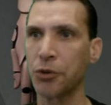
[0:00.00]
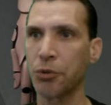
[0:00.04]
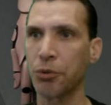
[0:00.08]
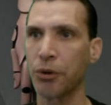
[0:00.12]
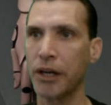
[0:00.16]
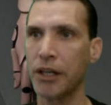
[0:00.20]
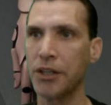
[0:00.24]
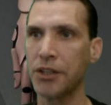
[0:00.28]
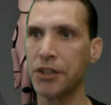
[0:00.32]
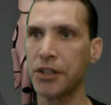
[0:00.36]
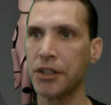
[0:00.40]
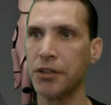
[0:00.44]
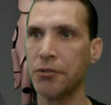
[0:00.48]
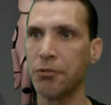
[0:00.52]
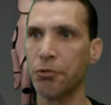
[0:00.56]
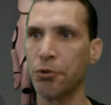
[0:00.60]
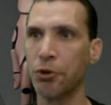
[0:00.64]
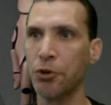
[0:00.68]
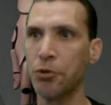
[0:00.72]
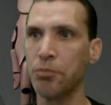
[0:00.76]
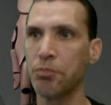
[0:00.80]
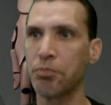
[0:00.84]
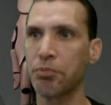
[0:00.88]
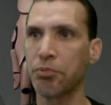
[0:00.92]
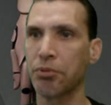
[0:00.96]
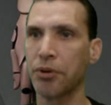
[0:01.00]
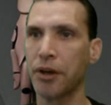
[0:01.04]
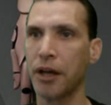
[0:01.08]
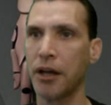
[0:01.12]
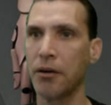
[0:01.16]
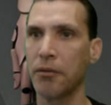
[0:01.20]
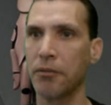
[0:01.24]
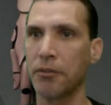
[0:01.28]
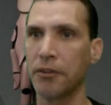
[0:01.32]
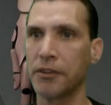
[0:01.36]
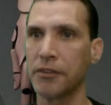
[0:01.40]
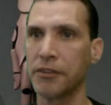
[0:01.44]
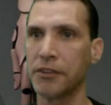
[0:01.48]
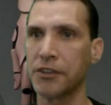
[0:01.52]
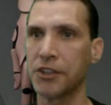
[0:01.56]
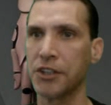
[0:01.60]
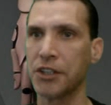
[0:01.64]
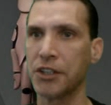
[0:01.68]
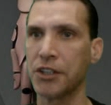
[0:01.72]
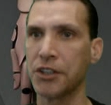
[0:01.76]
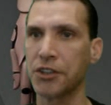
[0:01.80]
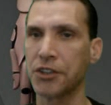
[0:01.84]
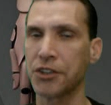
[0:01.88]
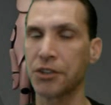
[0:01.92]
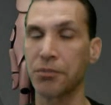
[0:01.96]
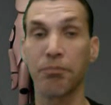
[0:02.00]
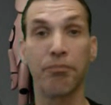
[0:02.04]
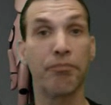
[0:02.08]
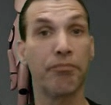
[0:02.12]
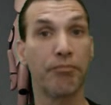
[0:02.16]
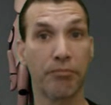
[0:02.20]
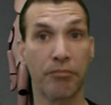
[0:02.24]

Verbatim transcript: granted root privileges.